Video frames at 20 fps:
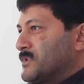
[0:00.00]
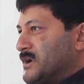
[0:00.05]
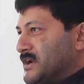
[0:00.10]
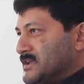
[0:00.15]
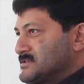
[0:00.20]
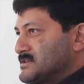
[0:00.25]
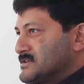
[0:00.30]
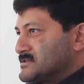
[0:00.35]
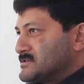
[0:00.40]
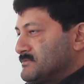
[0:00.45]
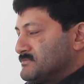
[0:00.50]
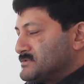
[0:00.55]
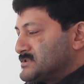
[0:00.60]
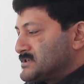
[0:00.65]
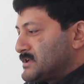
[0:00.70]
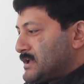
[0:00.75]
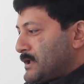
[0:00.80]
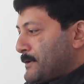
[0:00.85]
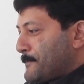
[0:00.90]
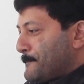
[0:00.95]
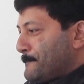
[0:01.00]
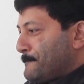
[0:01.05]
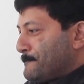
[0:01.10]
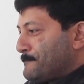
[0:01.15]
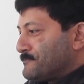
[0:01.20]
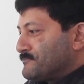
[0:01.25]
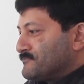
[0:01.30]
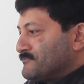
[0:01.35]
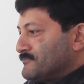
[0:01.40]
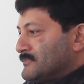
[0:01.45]
operating systems.
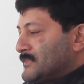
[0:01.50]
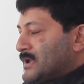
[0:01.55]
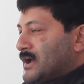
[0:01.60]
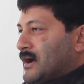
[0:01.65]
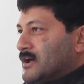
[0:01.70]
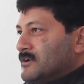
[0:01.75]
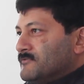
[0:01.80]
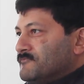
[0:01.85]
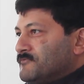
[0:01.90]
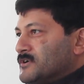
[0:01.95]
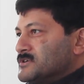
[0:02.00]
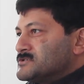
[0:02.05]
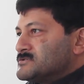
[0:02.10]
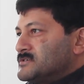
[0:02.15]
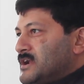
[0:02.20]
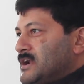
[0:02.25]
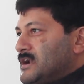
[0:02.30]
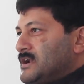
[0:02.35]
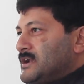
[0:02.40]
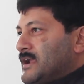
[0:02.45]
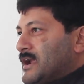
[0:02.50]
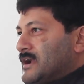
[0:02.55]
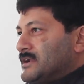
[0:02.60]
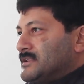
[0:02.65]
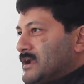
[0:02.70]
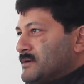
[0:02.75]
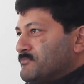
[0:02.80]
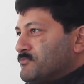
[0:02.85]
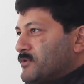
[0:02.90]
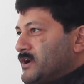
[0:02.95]
Unfortunately,
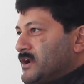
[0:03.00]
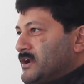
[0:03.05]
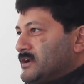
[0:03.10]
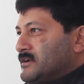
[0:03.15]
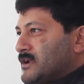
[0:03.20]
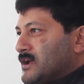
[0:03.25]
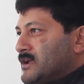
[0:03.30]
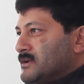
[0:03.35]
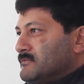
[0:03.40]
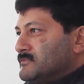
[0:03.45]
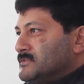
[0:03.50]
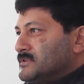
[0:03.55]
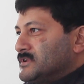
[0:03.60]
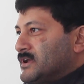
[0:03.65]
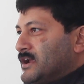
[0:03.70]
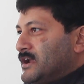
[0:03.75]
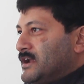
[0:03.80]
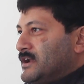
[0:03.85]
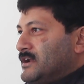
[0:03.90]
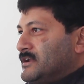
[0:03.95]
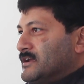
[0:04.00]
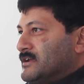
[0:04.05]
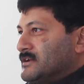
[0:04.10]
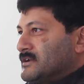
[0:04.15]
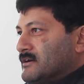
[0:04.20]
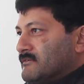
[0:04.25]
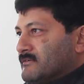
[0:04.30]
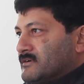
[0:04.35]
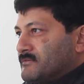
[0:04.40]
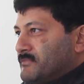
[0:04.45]
at that point in time, the
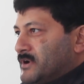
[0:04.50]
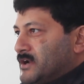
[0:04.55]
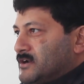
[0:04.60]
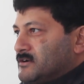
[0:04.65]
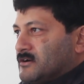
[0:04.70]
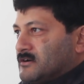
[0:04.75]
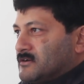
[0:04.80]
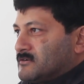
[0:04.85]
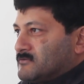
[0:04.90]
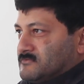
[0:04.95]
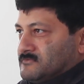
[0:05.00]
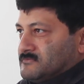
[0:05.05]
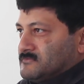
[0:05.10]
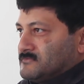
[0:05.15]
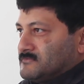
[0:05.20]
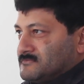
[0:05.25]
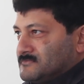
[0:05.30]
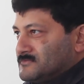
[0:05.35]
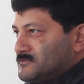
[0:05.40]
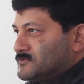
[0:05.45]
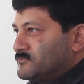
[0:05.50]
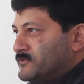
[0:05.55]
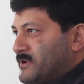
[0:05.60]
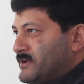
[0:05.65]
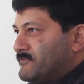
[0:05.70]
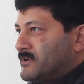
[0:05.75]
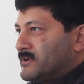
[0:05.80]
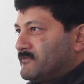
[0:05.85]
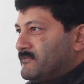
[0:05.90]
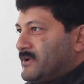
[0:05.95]
Indian government or
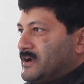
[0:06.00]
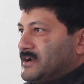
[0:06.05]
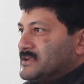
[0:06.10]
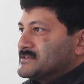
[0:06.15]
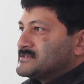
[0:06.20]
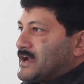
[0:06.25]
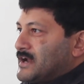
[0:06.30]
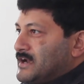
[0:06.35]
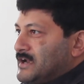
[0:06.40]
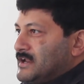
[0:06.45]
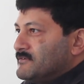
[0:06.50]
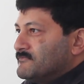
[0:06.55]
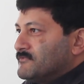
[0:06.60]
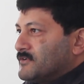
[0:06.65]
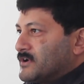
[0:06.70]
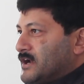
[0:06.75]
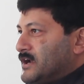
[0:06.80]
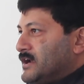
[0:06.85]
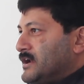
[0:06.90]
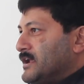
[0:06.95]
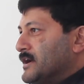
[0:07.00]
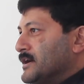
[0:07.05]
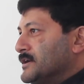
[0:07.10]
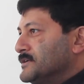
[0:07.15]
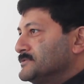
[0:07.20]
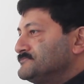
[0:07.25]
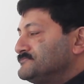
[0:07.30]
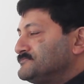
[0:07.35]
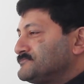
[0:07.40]
whoever were deciding for India,